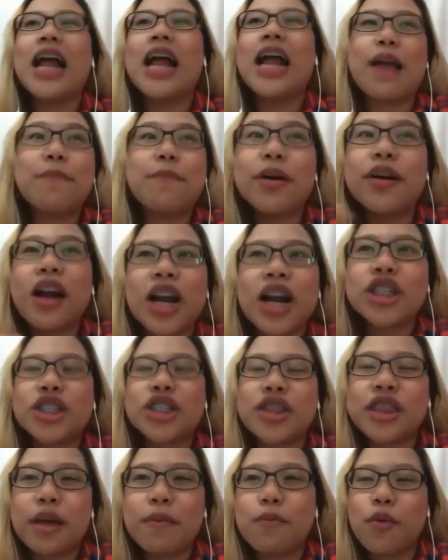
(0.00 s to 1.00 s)
I barrage
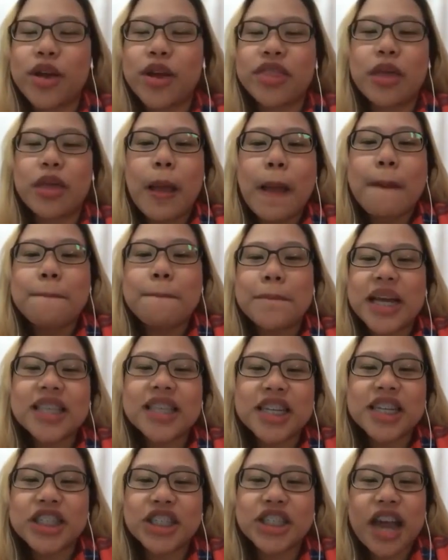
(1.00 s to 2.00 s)
them with
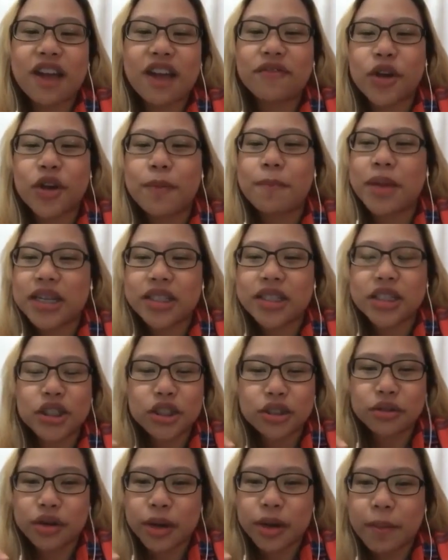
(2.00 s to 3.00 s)
message after message to
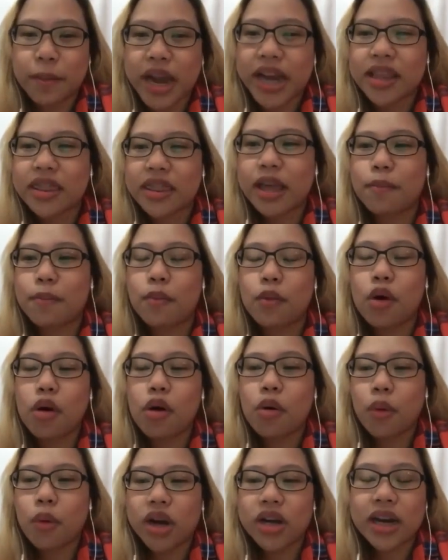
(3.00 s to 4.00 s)
remind them
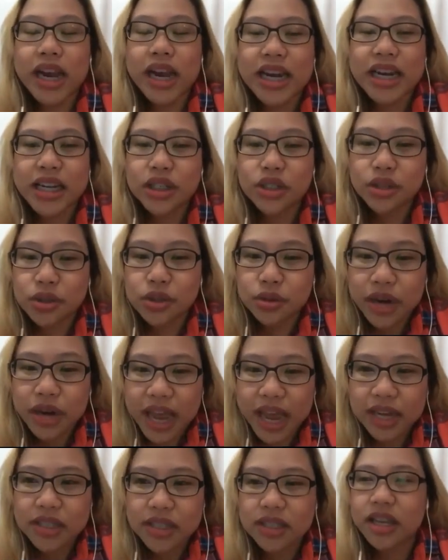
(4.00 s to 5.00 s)
what I need to do
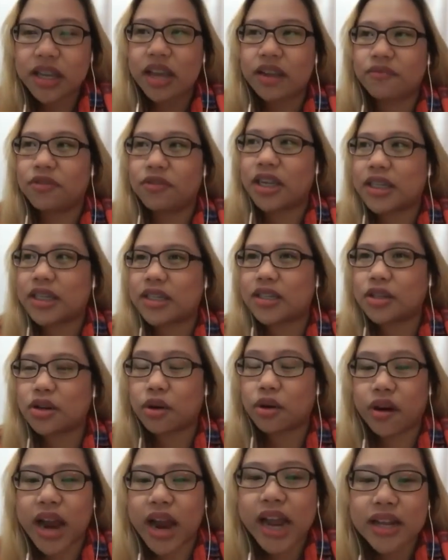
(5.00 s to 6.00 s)
next, if this is
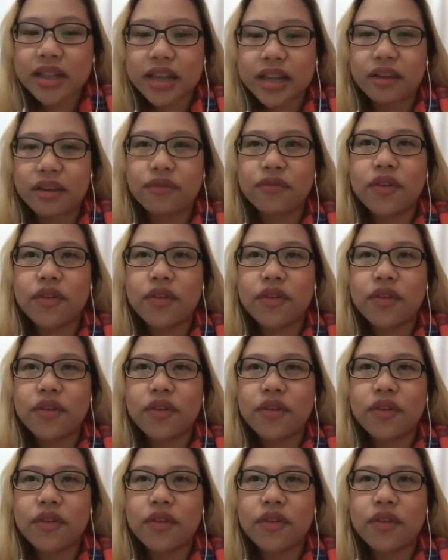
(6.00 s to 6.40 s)
correct, if